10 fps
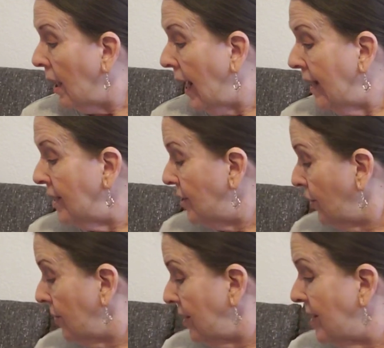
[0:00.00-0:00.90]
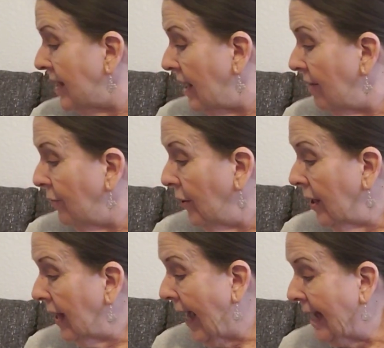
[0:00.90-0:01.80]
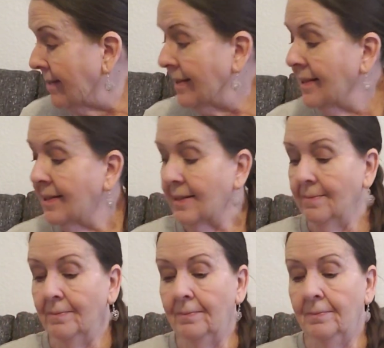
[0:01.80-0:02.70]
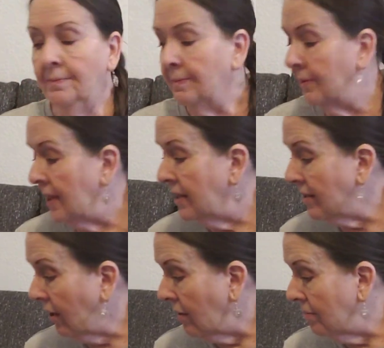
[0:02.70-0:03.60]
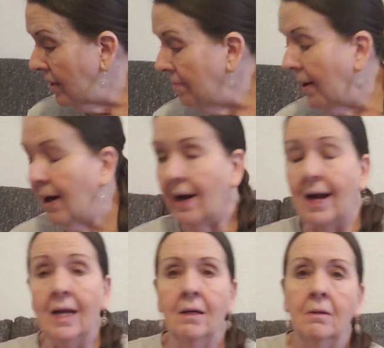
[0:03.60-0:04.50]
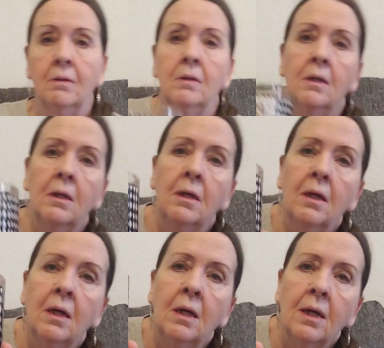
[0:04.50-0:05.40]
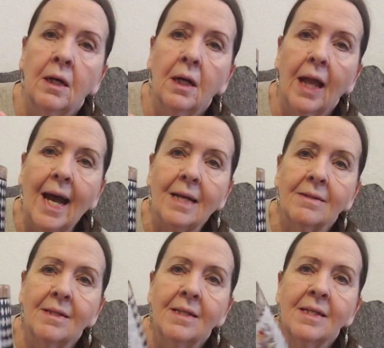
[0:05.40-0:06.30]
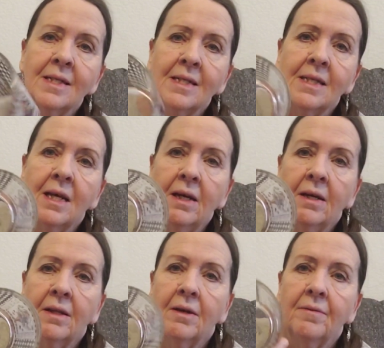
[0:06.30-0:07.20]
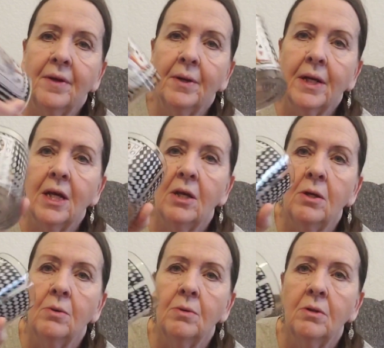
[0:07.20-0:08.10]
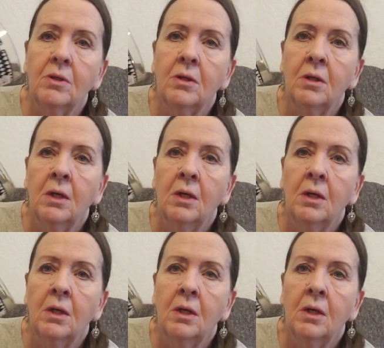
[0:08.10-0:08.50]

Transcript: I sold a set of 4 glasses. These are mud pie glasses. They're very cute.